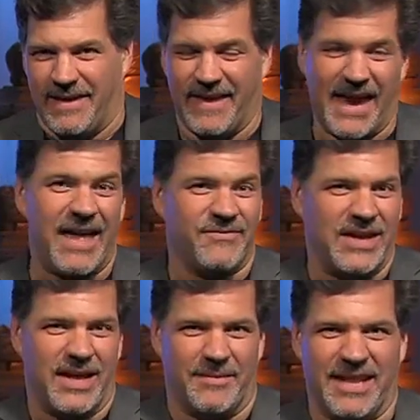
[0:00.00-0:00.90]
And they
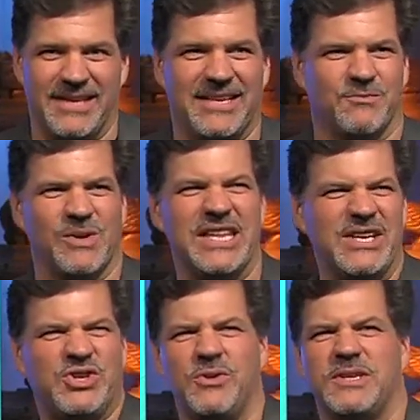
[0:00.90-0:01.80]
envied him and they said,
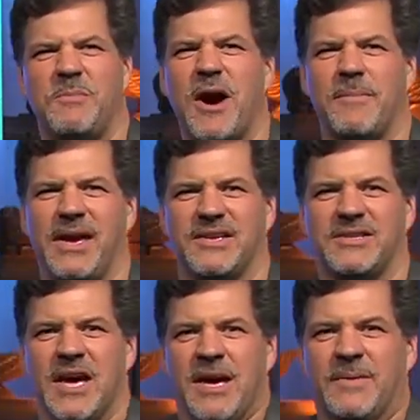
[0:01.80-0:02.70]
Release to us
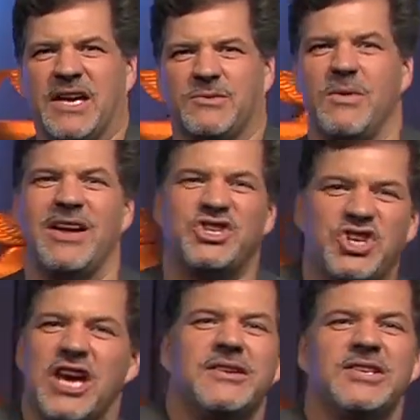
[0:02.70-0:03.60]
Barabbas, because we want
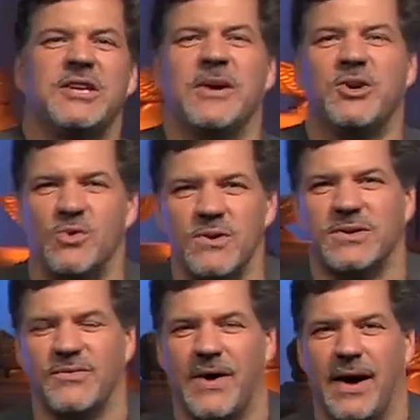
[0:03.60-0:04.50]
Jesus to be
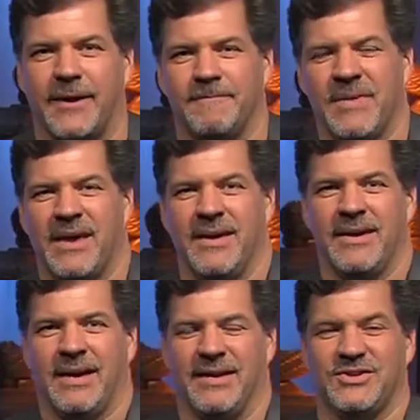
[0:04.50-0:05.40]
crucified.
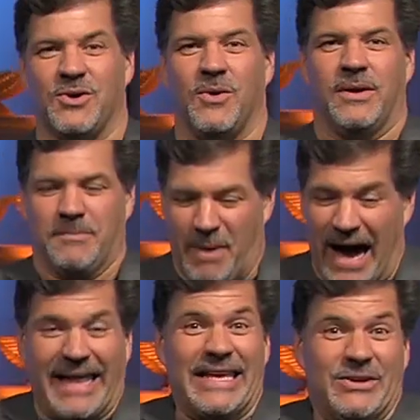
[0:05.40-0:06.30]
And so
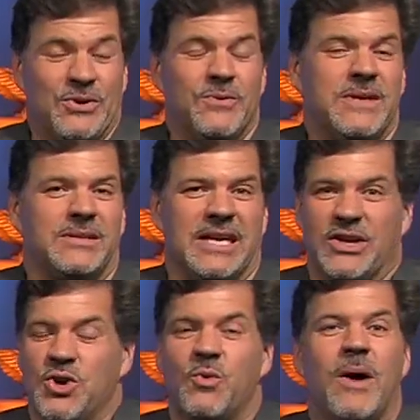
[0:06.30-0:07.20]
Pilate knew this.
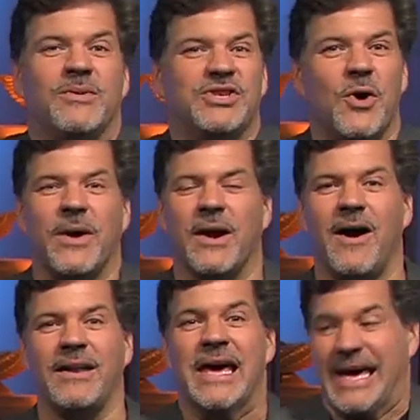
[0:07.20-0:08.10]
He knew what was going
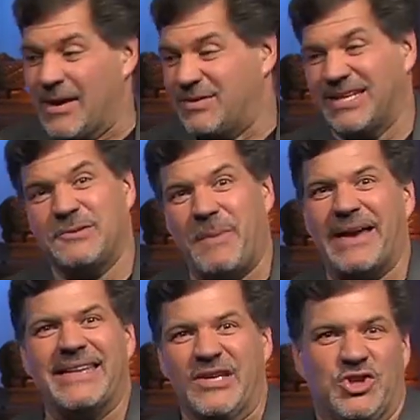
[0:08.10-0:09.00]
on. He was
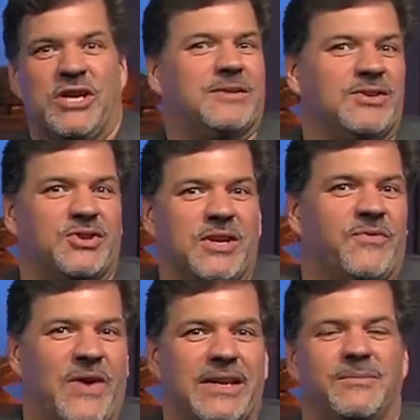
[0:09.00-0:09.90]
expecting Jesus to
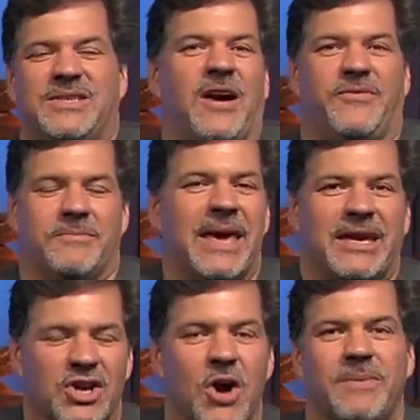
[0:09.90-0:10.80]
defend himself and make
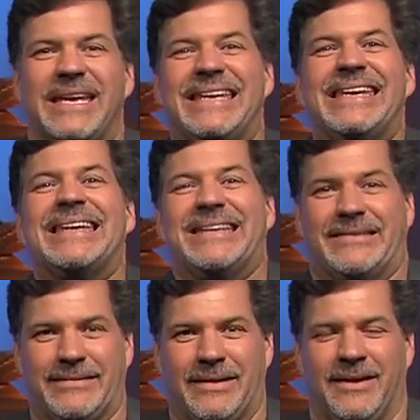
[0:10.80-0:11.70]
it known, but he didn't.